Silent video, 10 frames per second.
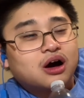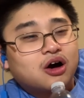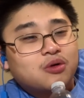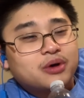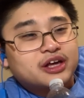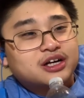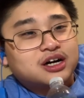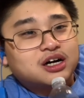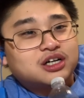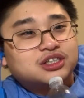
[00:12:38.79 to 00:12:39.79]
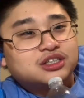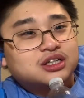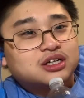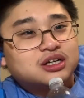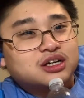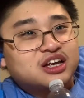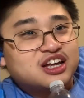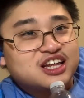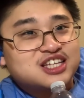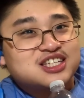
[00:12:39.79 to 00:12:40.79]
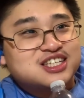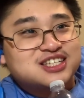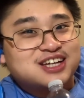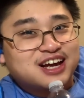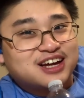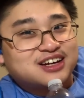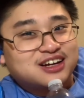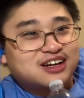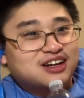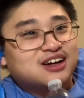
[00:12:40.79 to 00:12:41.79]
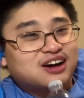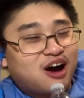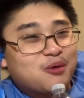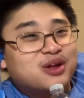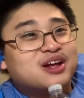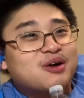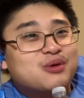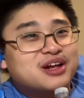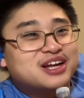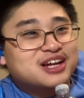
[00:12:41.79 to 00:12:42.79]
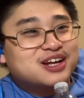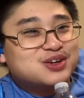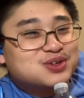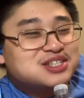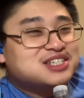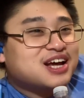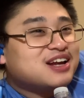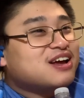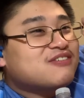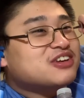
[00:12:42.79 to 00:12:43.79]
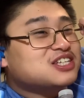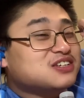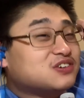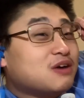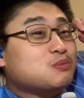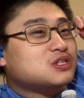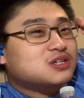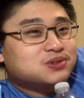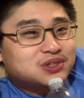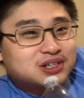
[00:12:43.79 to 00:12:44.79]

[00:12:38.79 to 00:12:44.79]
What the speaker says: Oh my gosh. It is a stand. Are we getting a new stand every single episode?